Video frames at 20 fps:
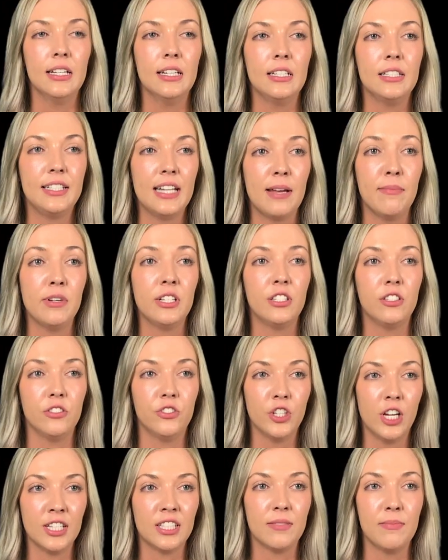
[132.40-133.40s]
Debit
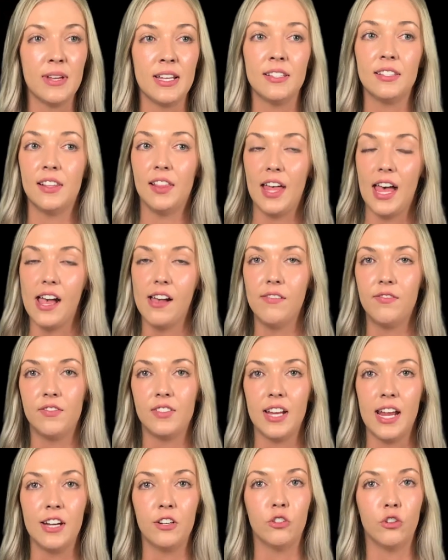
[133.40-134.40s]
just means
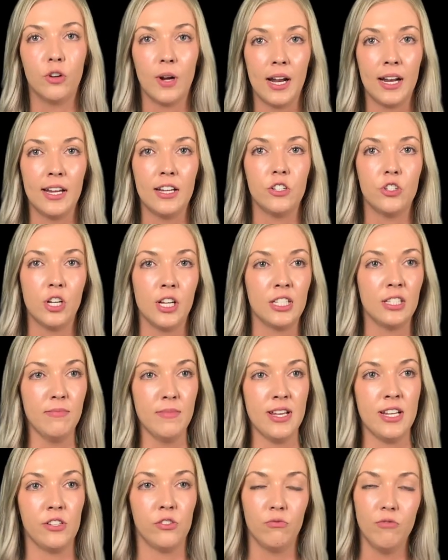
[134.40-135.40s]
left, and credit just
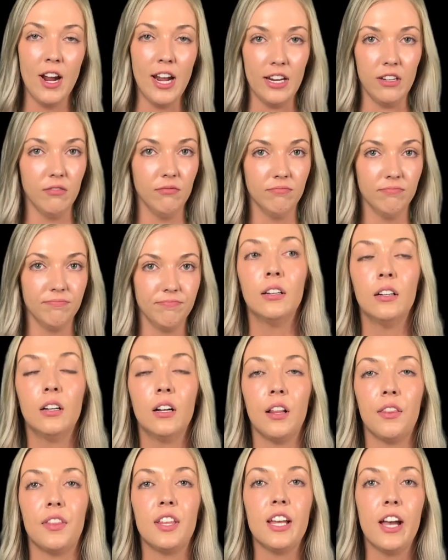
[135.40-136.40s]
means right.
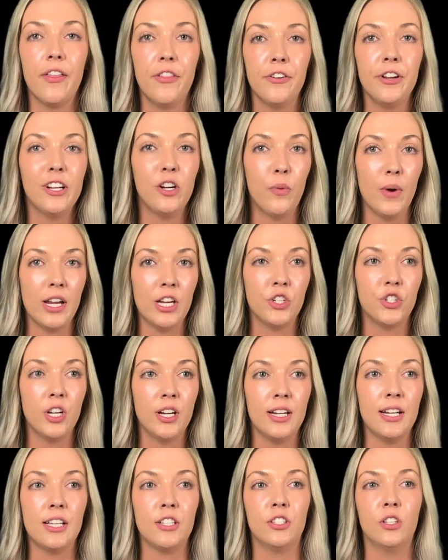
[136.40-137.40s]
The other
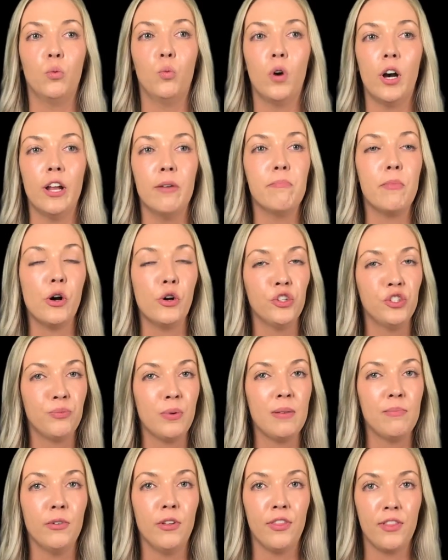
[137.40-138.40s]
equation is the one most
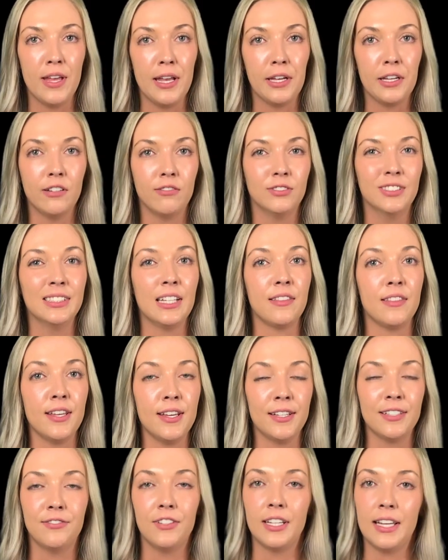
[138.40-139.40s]
people think of when they
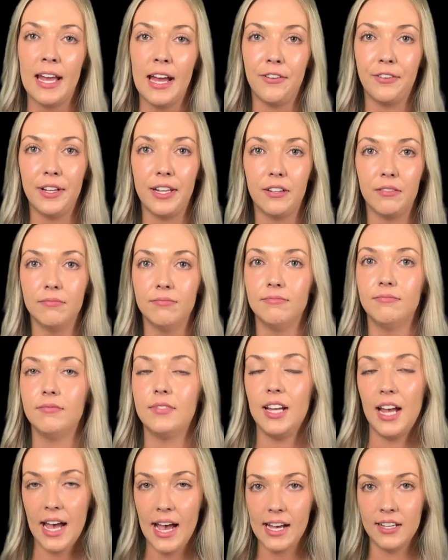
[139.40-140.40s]
think of accounting.
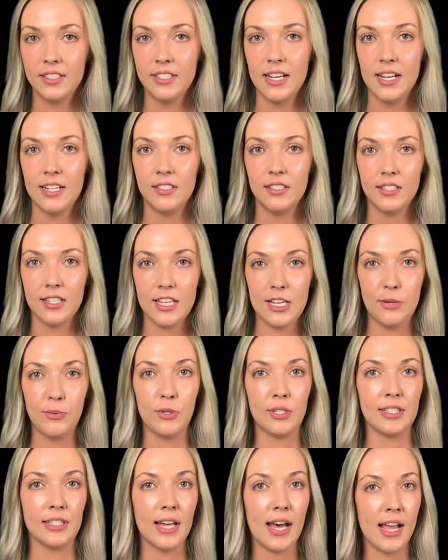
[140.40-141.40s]
Assets
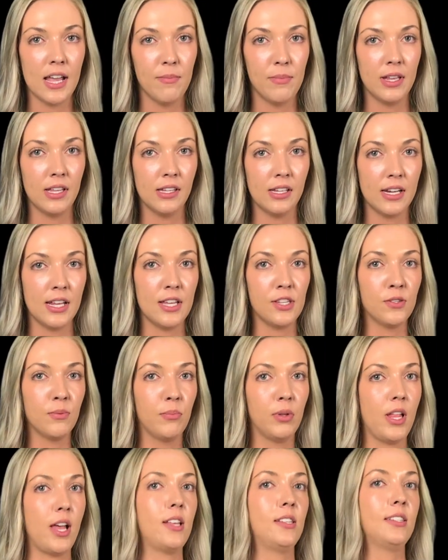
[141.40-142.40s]
equals liabilities
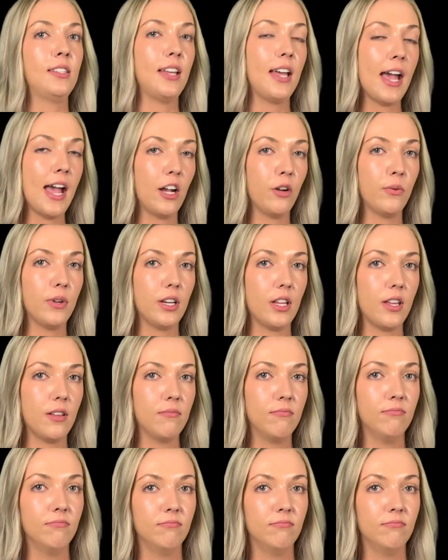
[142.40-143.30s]
plus equity.